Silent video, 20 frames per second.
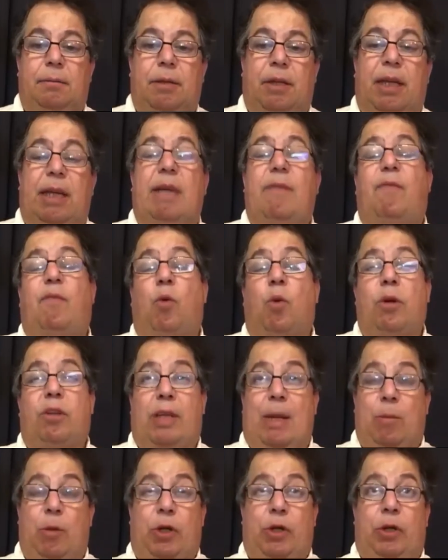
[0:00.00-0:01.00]
the fourth
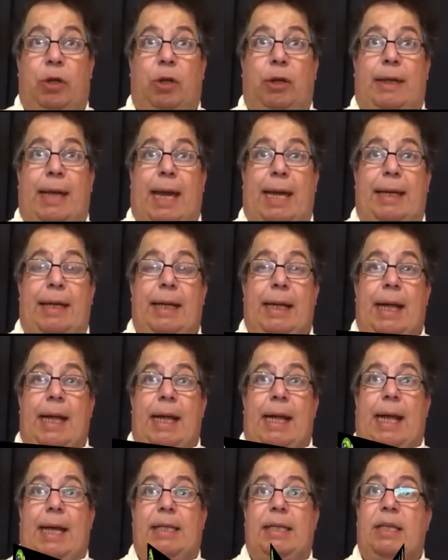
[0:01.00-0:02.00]
game we're going to look at
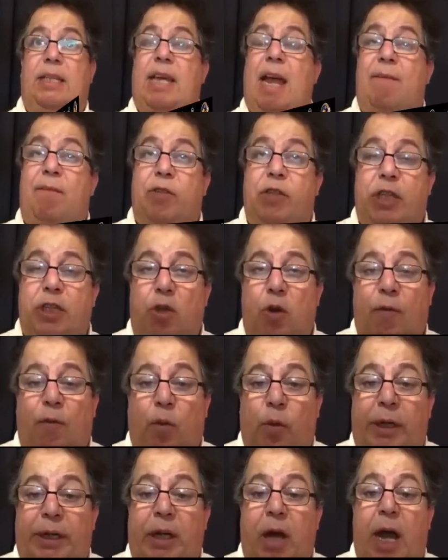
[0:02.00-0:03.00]
has the San Francisco
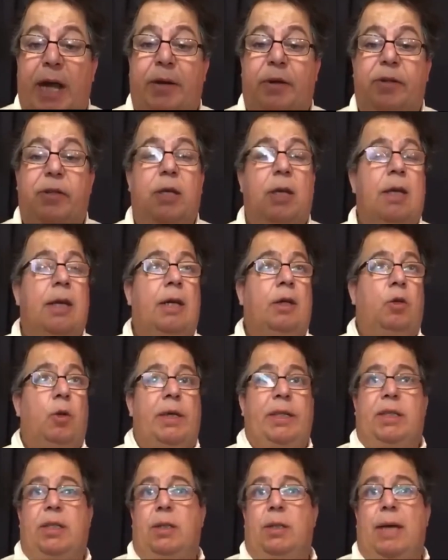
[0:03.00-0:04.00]
49ers
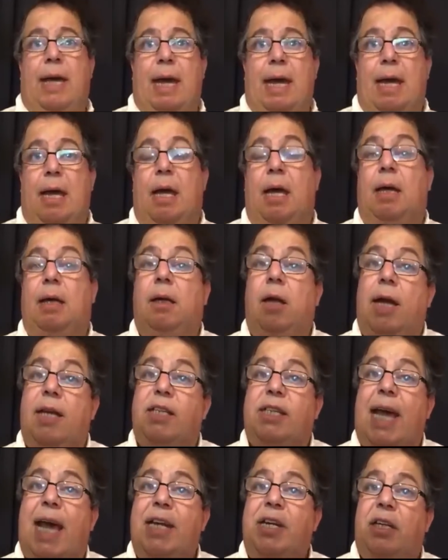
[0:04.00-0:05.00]
going to
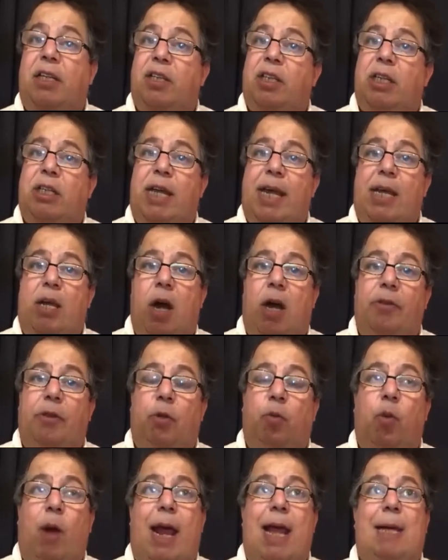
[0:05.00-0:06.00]
Los Angeles to take on
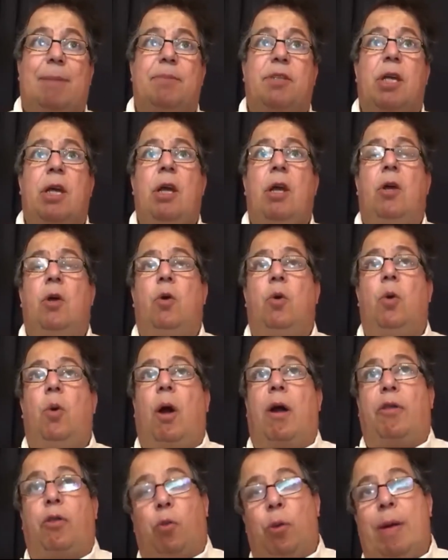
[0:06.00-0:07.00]
the Rams, who
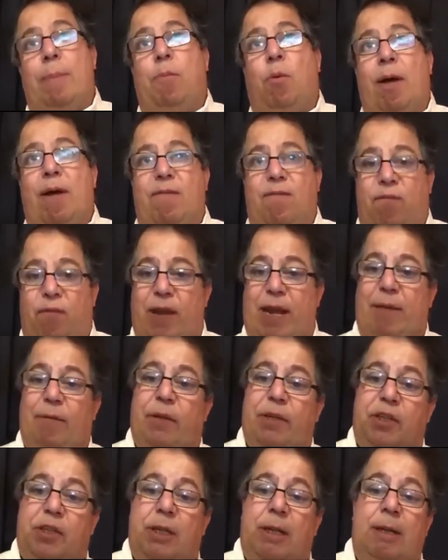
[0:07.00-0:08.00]
are 3-point
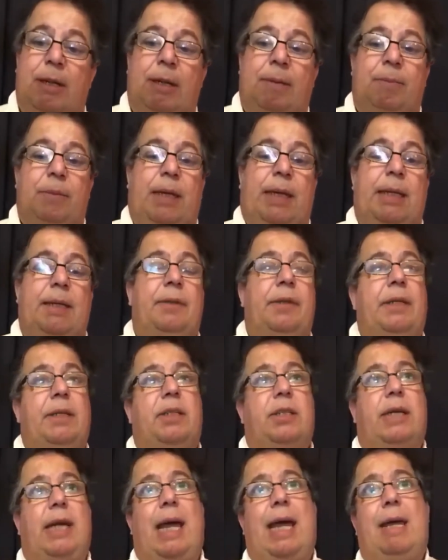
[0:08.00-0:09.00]
favorites in
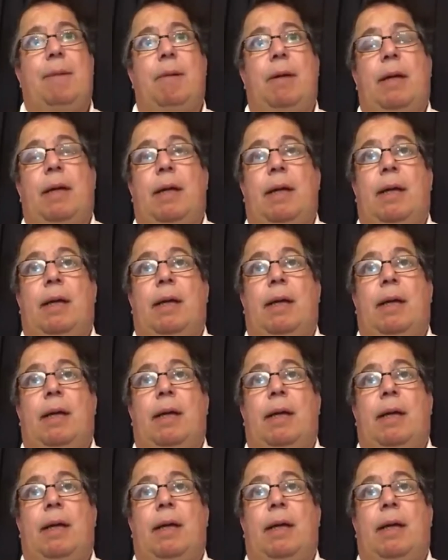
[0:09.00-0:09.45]
this game.